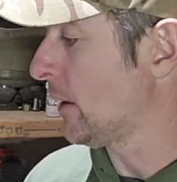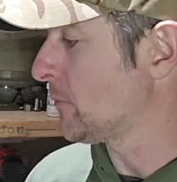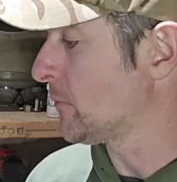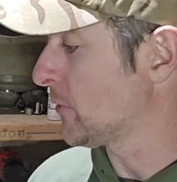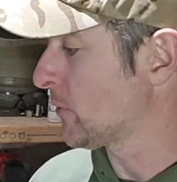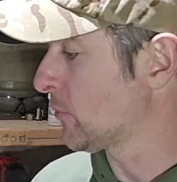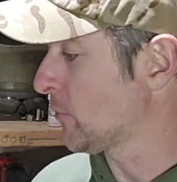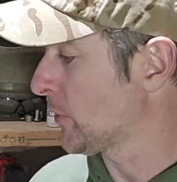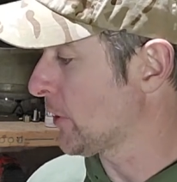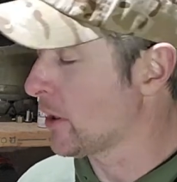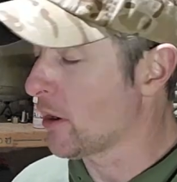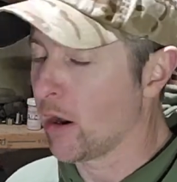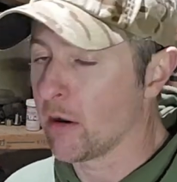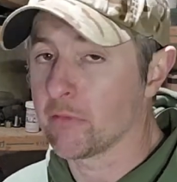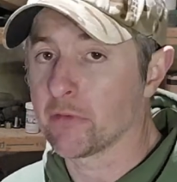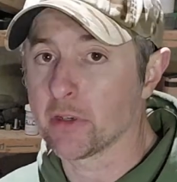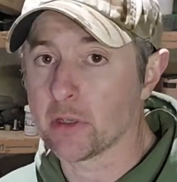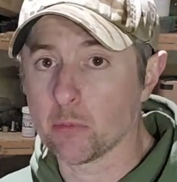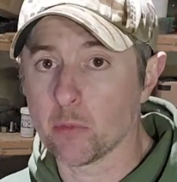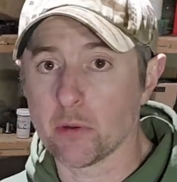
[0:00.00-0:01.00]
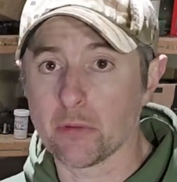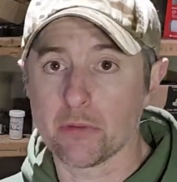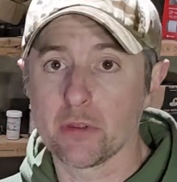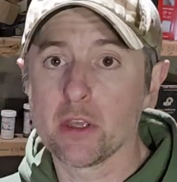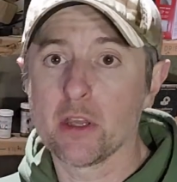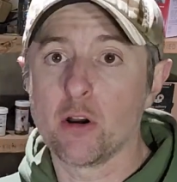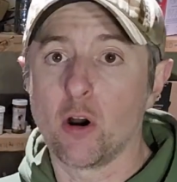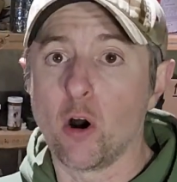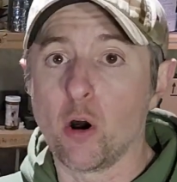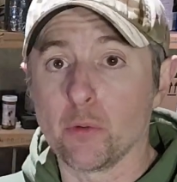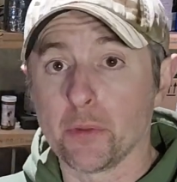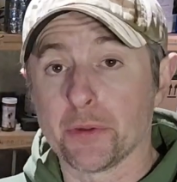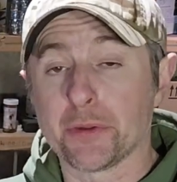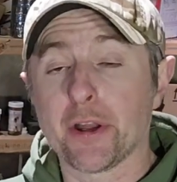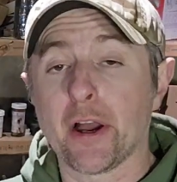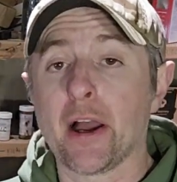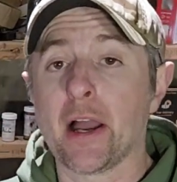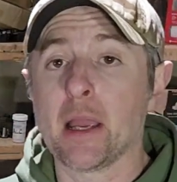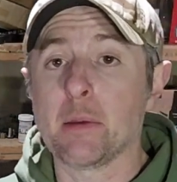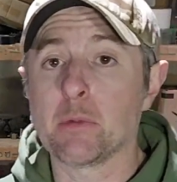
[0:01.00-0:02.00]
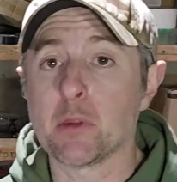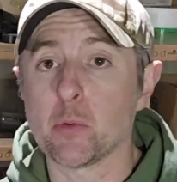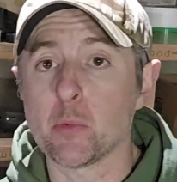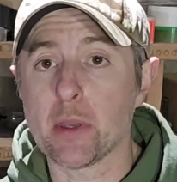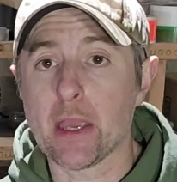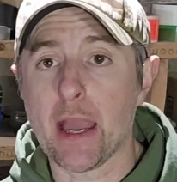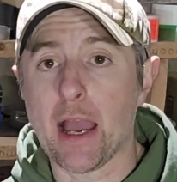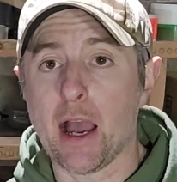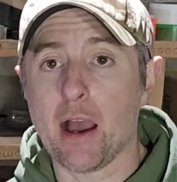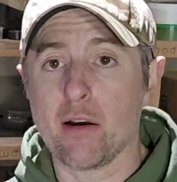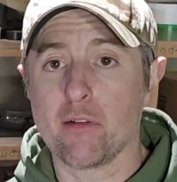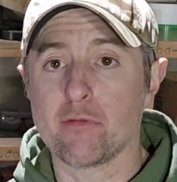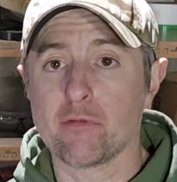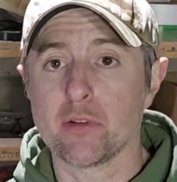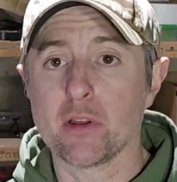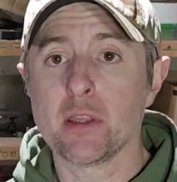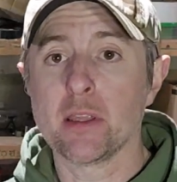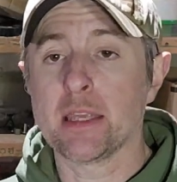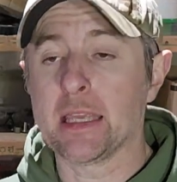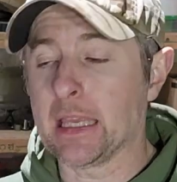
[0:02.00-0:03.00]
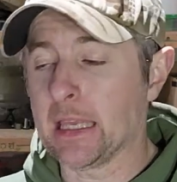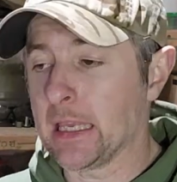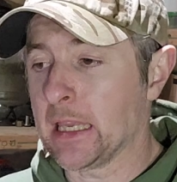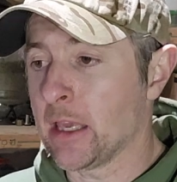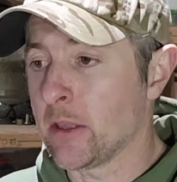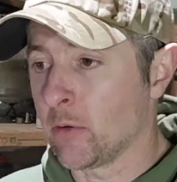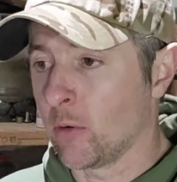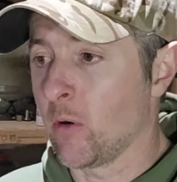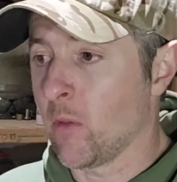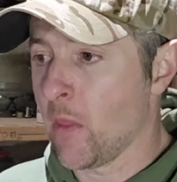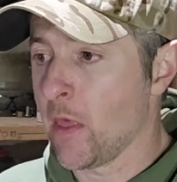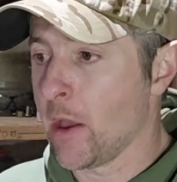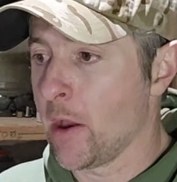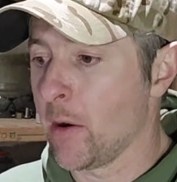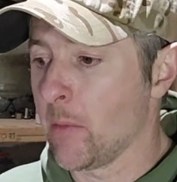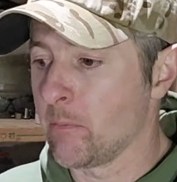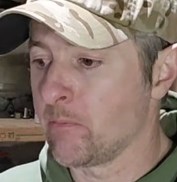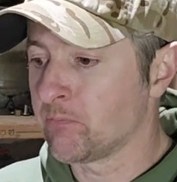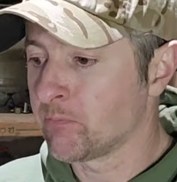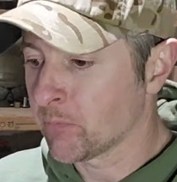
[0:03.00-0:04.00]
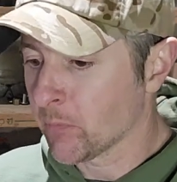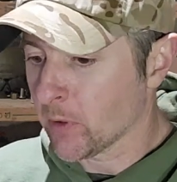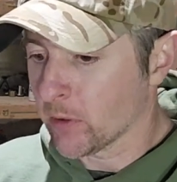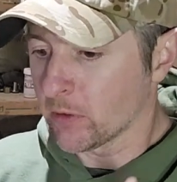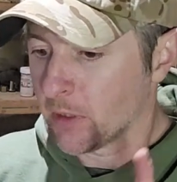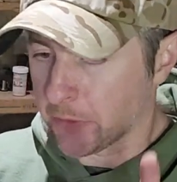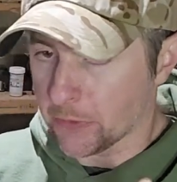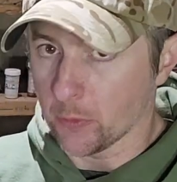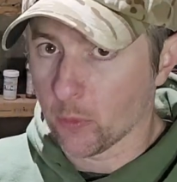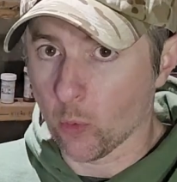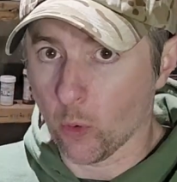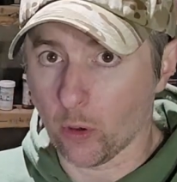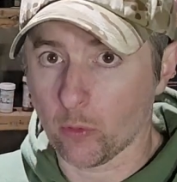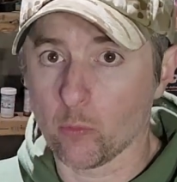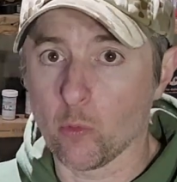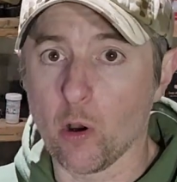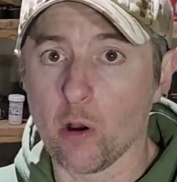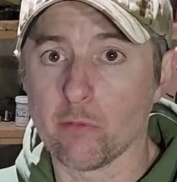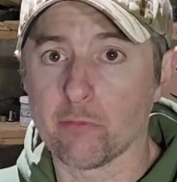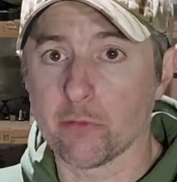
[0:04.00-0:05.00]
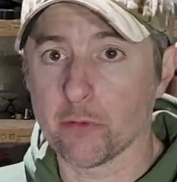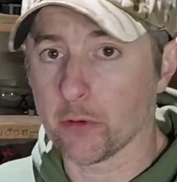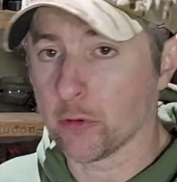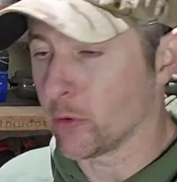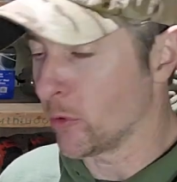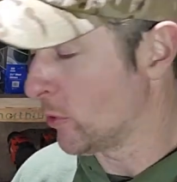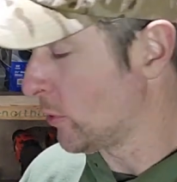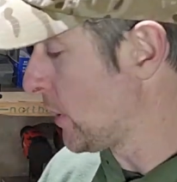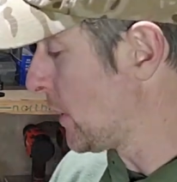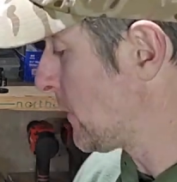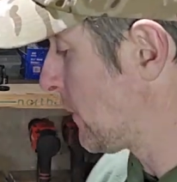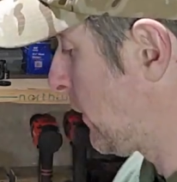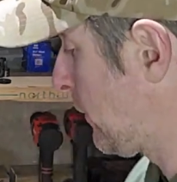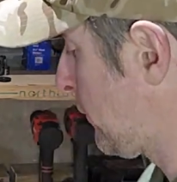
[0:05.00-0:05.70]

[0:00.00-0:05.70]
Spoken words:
I'm just really confident with all the time that we have in on them that they'll work well for you in